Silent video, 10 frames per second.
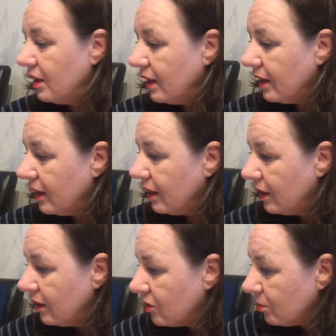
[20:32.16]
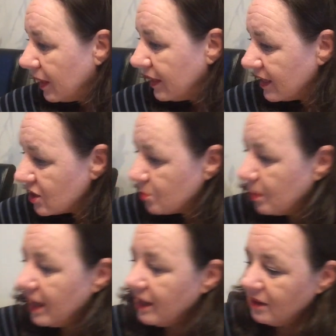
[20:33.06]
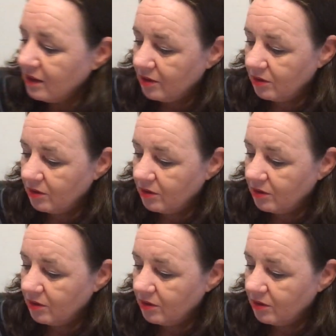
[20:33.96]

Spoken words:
And my next plan